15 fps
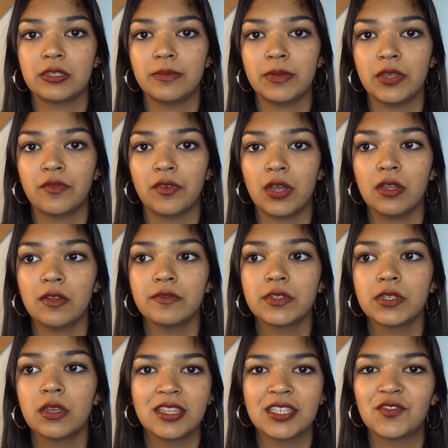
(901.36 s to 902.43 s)
to be involved.
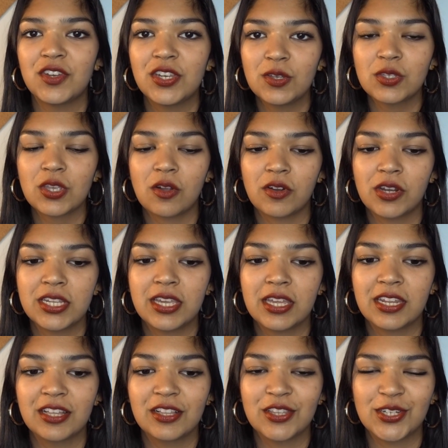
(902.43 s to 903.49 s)
This video is already
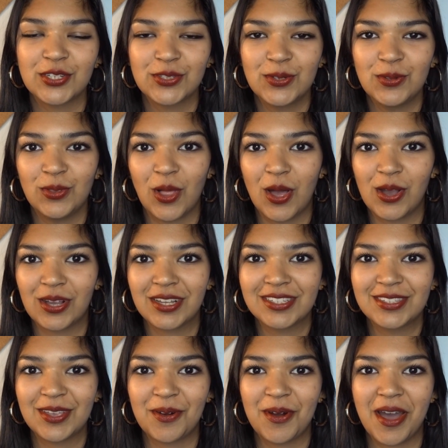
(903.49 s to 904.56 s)
getting a little too long,
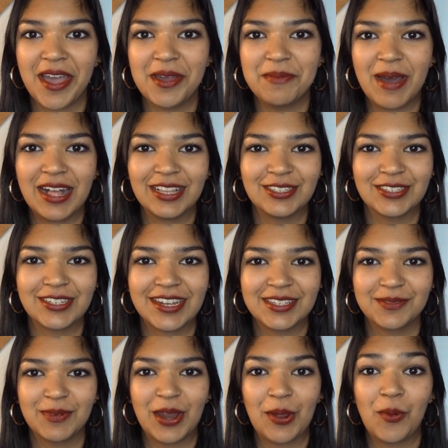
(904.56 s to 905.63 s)
so I apologize,
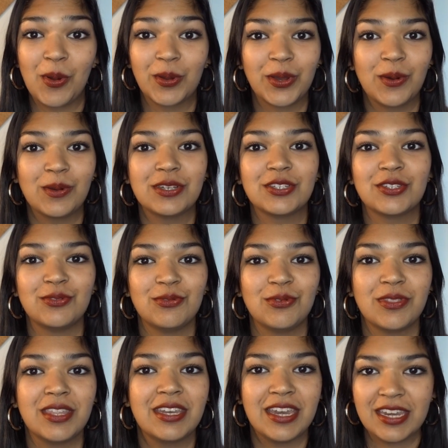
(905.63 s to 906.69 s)
but I won't go into
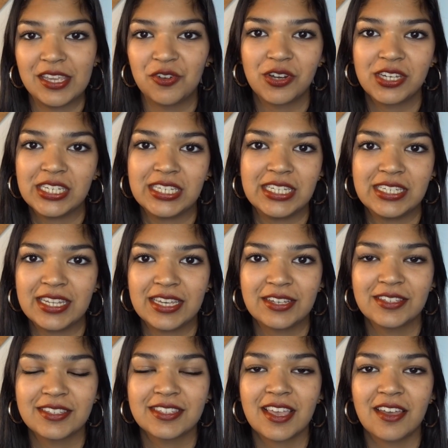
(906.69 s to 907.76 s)
the nitty-gritty
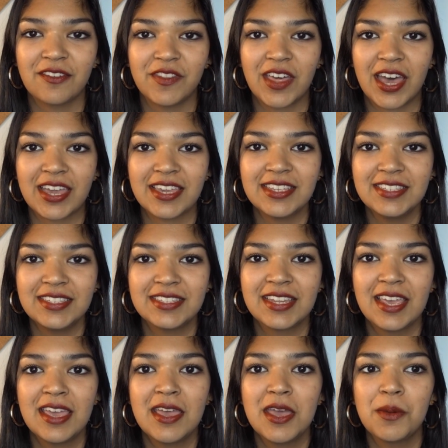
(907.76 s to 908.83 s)
details of the heist.
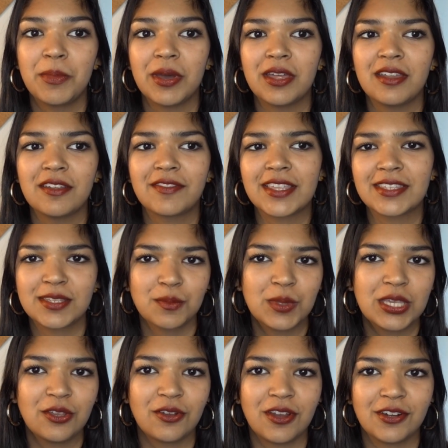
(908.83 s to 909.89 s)
But if that's
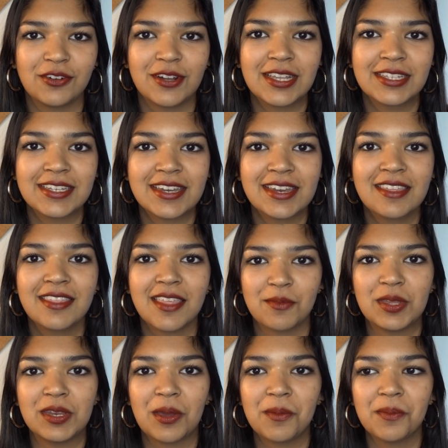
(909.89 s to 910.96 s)
something you're interested in, let
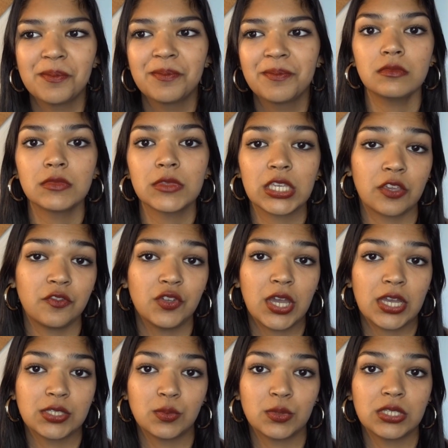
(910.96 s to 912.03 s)
me know. Like, if you
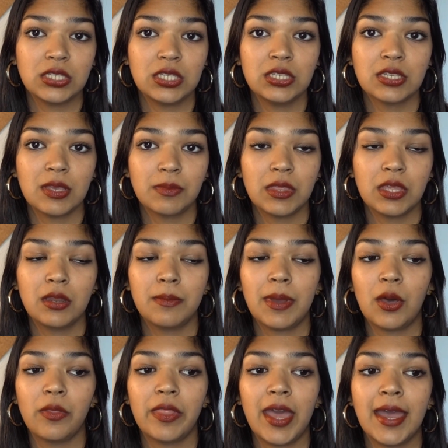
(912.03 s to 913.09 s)
guys want to see something
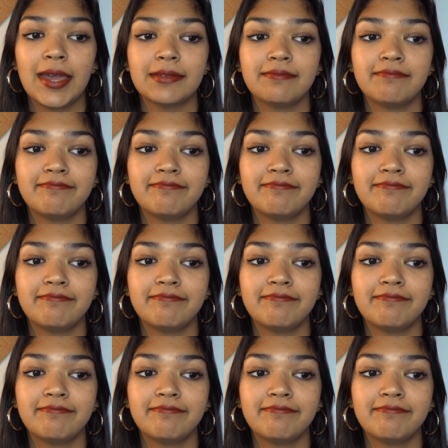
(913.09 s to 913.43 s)
about that,